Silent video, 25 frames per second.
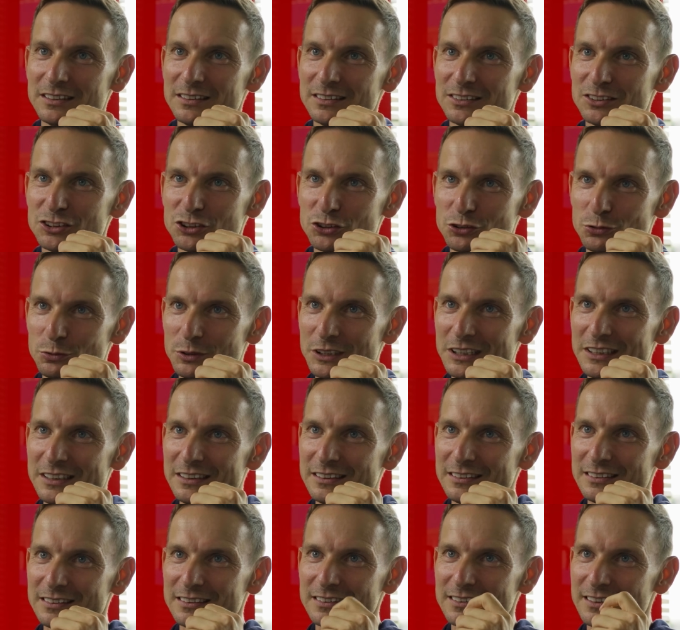
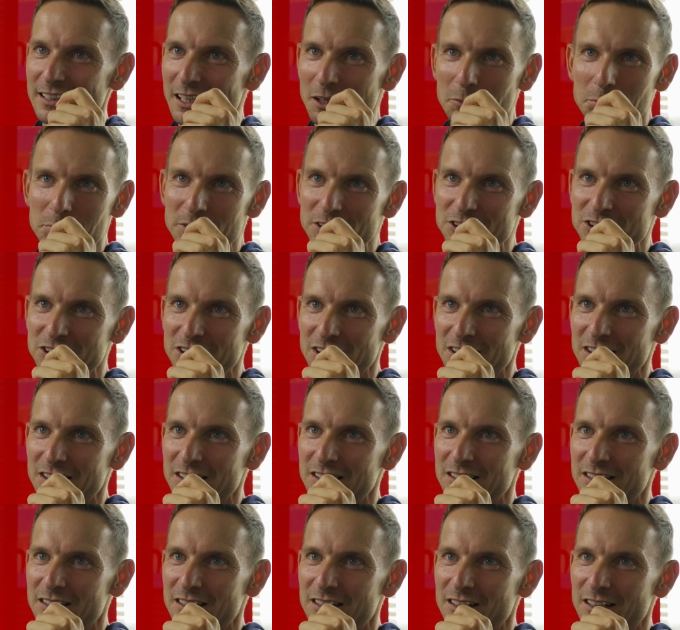Street, ambition,
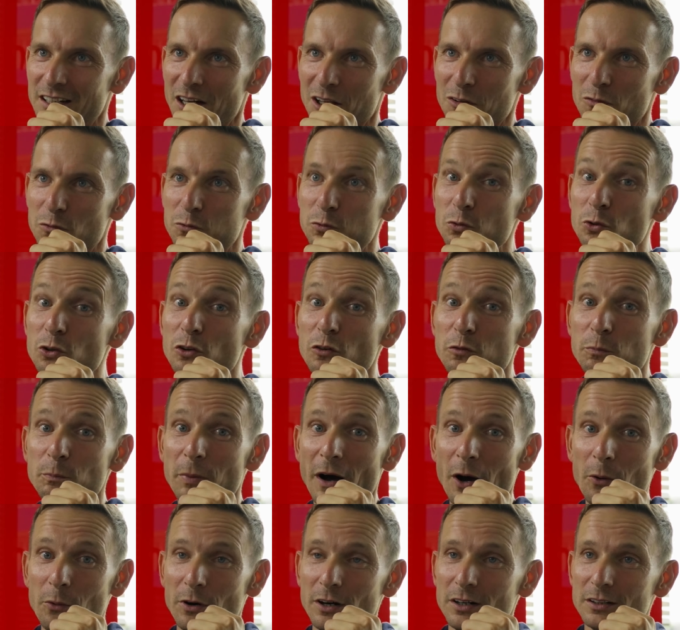and full of
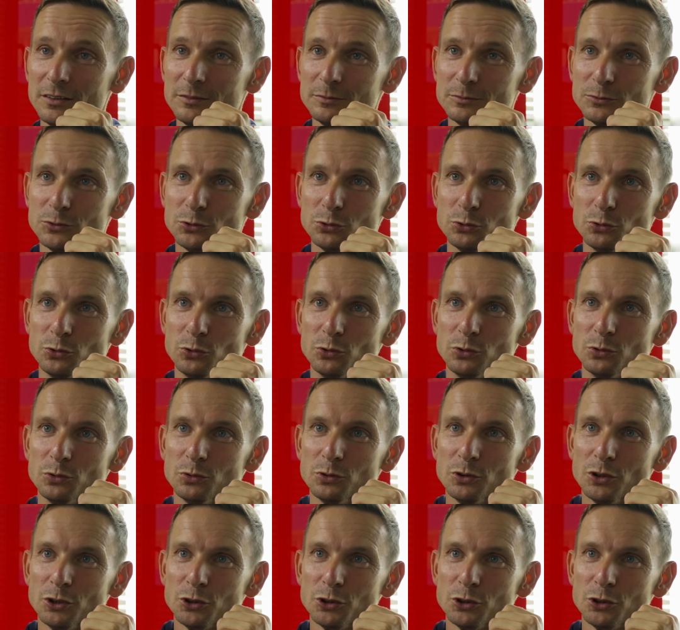power to